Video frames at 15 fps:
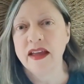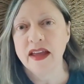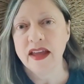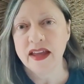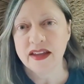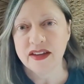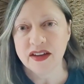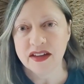
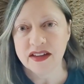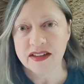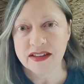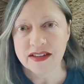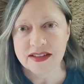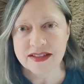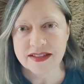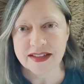Hey y'all,
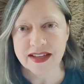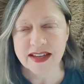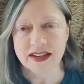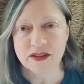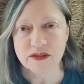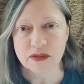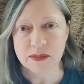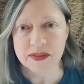it's
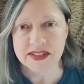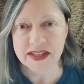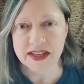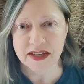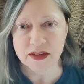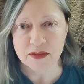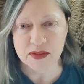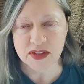Diana from the
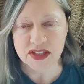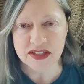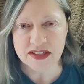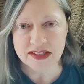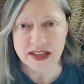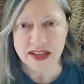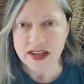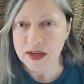
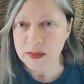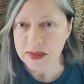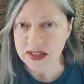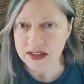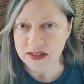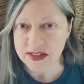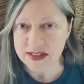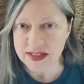Dianaverse,
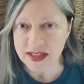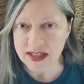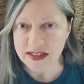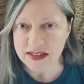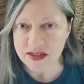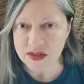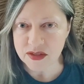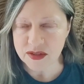here today
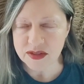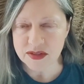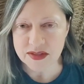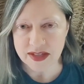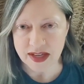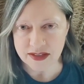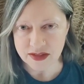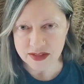to do your
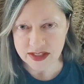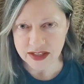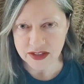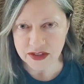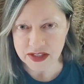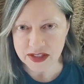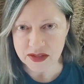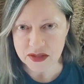
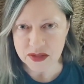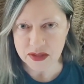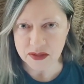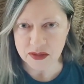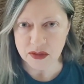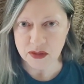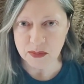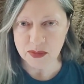Sagittarius
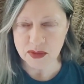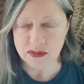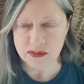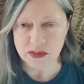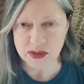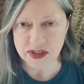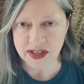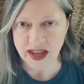New Moon
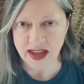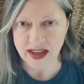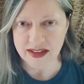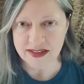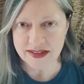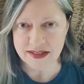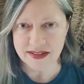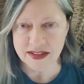
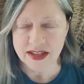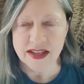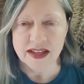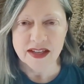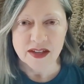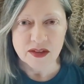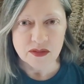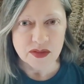forecast.
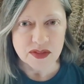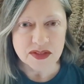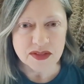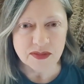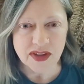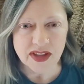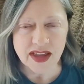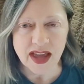First
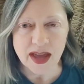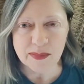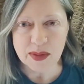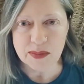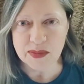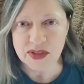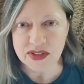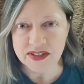of all, happy
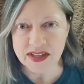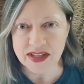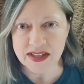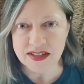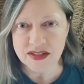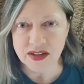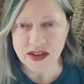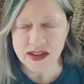birthday
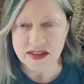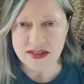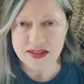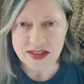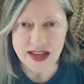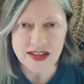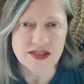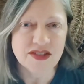to all the
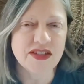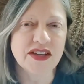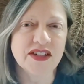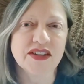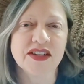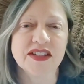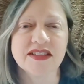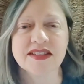
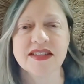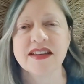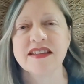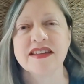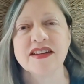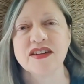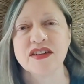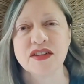Sagittarians
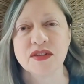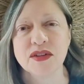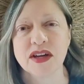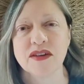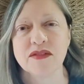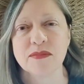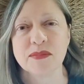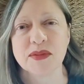out there who
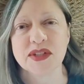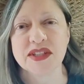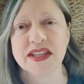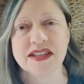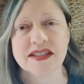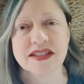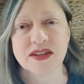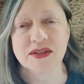have
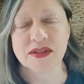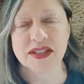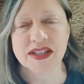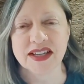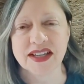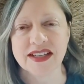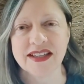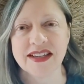birthdays going
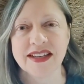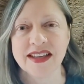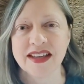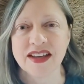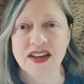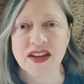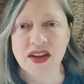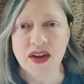on.
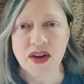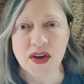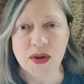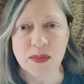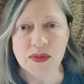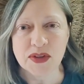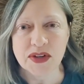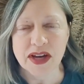
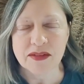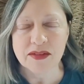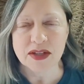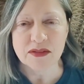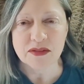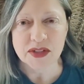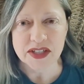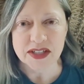Hope you're having
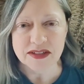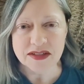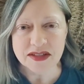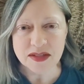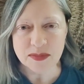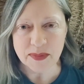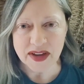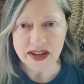a very
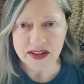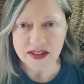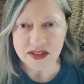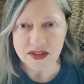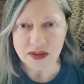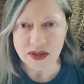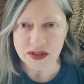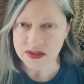inspired